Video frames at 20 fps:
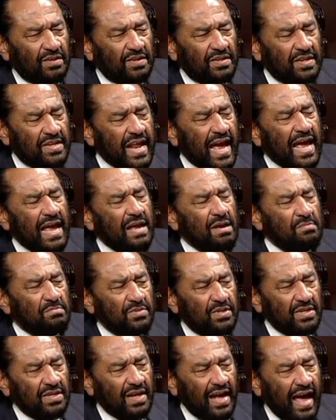
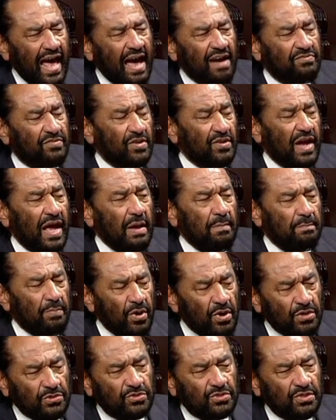named after a
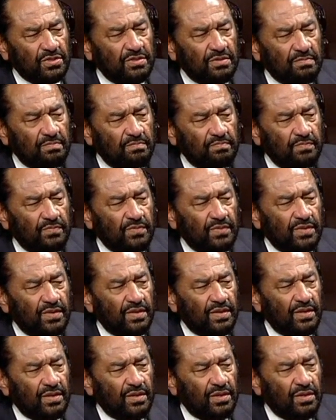person
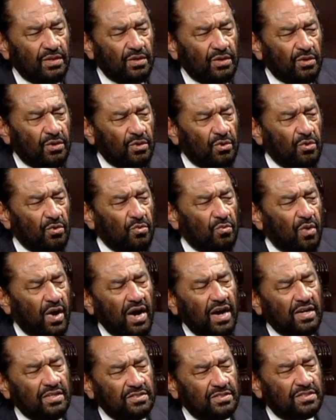who
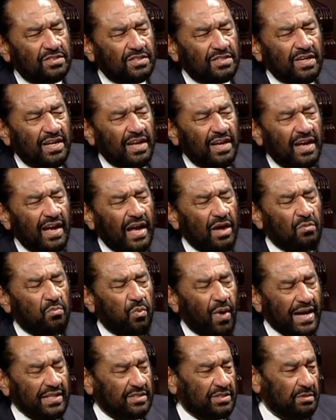was a
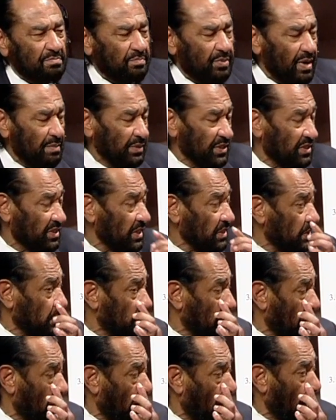white supremacist,